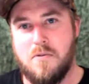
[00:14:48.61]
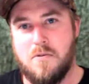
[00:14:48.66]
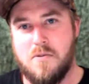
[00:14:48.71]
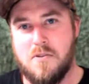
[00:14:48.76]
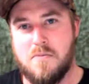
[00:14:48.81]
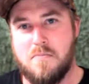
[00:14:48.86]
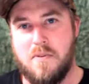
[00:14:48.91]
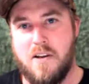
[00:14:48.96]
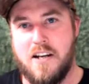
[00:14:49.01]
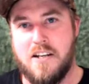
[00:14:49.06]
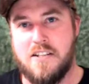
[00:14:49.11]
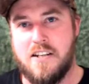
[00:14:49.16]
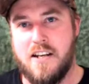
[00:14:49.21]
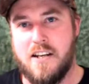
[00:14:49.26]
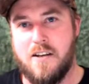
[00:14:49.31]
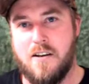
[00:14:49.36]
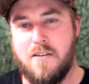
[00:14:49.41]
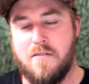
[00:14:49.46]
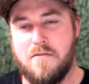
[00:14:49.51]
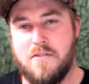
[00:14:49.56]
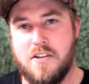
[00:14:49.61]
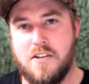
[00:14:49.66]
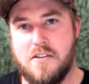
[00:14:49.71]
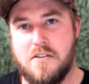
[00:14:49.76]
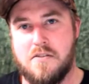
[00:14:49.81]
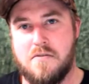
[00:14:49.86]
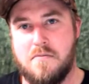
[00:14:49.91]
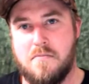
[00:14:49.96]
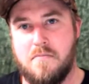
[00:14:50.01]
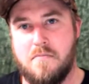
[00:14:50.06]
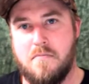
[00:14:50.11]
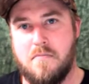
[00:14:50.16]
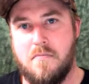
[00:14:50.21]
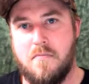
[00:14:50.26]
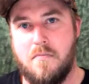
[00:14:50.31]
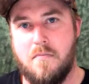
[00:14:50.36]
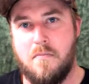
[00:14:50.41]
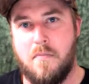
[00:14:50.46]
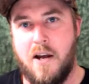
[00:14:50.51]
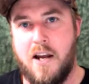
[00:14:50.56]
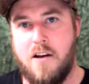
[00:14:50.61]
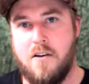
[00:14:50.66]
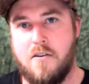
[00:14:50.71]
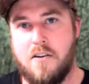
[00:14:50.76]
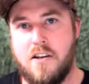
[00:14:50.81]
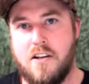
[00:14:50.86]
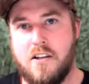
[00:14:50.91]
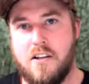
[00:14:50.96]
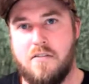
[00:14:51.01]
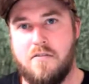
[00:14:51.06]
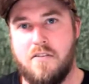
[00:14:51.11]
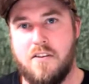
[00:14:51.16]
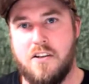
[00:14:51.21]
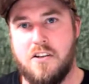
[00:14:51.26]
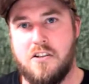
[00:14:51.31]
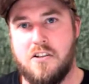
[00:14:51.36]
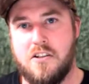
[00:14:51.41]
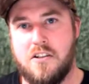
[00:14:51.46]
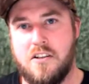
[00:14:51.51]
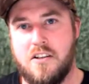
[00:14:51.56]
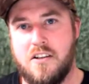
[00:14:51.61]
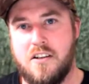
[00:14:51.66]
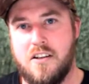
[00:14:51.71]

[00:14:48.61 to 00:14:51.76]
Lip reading: display tank of just male killifish,